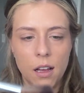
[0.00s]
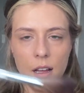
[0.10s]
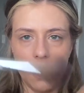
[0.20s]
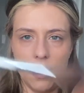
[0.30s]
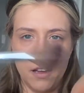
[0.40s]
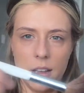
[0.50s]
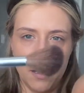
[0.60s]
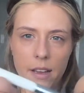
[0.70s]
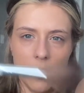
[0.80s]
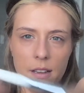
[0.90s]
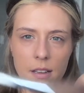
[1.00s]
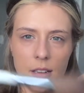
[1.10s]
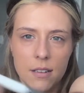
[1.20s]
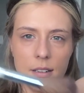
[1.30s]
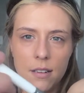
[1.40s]
And then
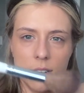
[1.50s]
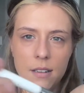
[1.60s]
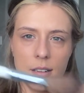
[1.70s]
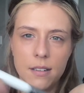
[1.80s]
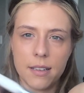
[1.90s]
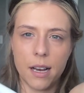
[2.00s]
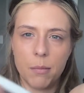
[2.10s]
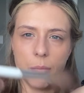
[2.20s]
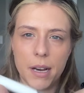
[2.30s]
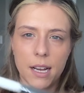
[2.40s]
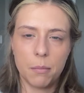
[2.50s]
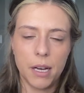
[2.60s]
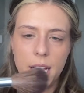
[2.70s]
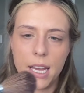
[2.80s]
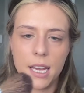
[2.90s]
I dab the back of my
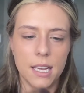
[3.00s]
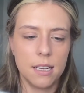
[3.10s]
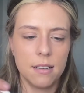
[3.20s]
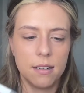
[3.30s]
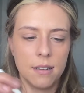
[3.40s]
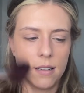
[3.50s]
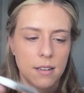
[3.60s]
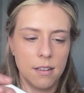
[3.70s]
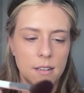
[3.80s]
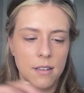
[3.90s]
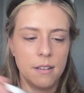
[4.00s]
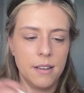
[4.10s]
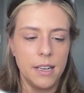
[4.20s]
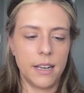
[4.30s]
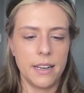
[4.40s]
hand,
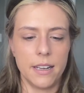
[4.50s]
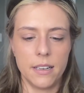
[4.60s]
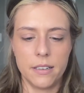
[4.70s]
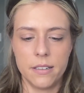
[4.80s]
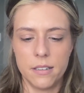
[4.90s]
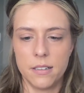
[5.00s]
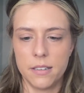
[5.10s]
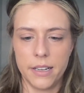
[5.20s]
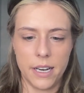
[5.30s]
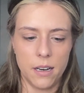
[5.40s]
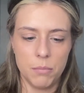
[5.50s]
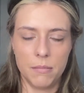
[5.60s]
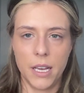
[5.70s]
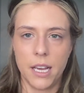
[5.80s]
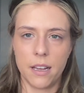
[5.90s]
hand, dab,
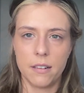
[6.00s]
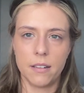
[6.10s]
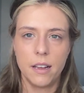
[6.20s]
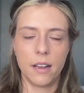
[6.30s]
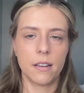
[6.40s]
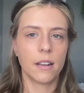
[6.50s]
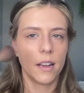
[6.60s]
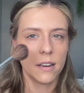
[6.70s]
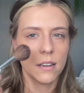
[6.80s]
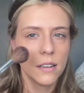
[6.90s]
hand, hand, hand.